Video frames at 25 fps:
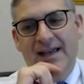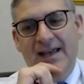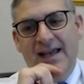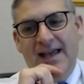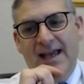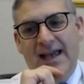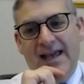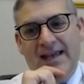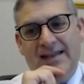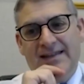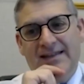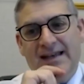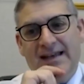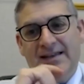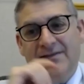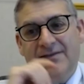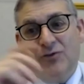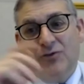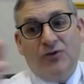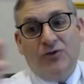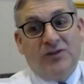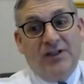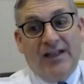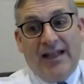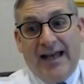And I
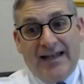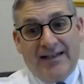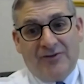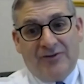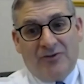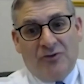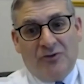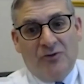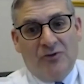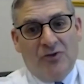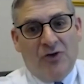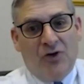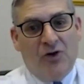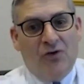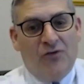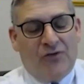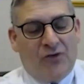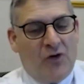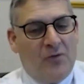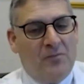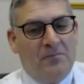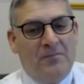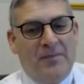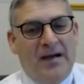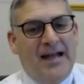would like to know
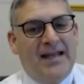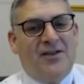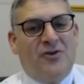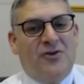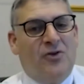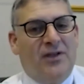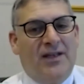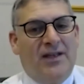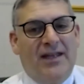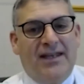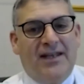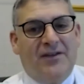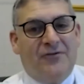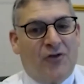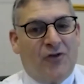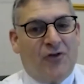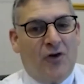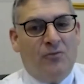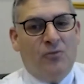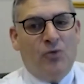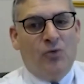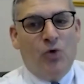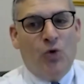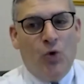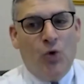from my colleague
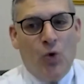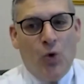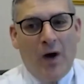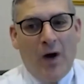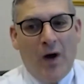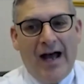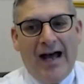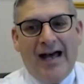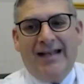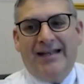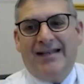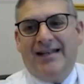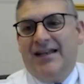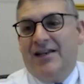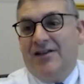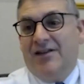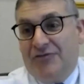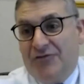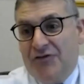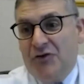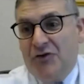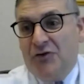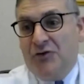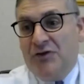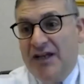from Wuhan if
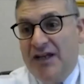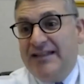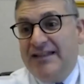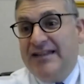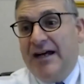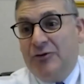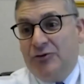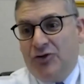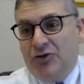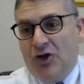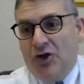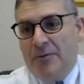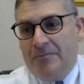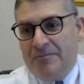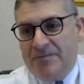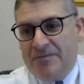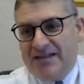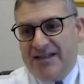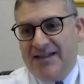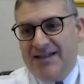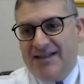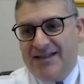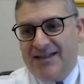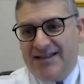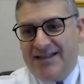you did
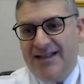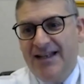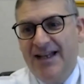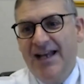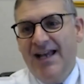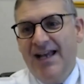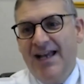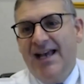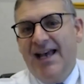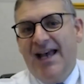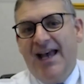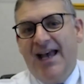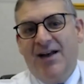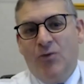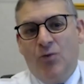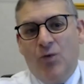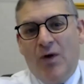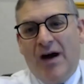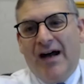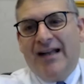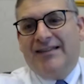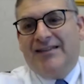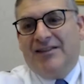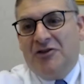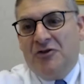autopsies and
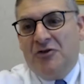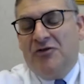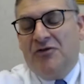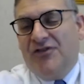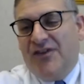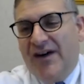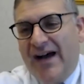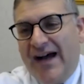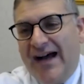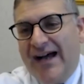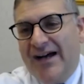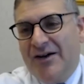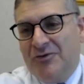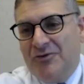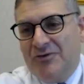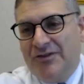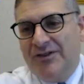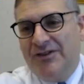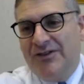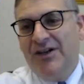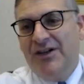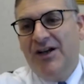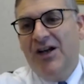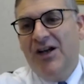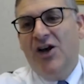what you found
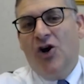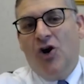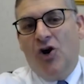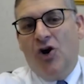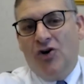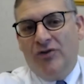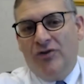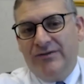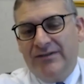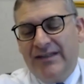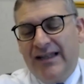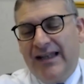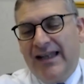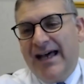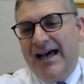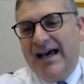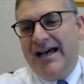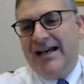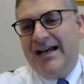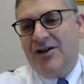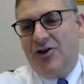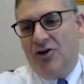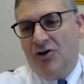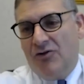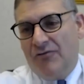on the
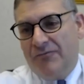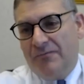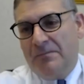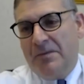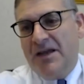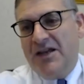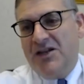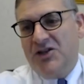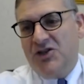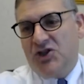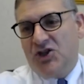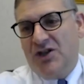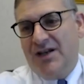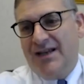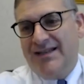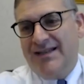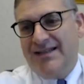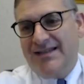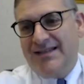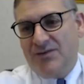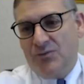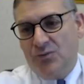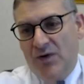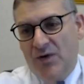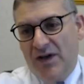lung of
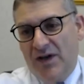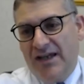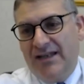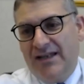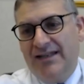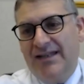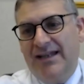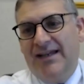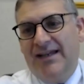patients with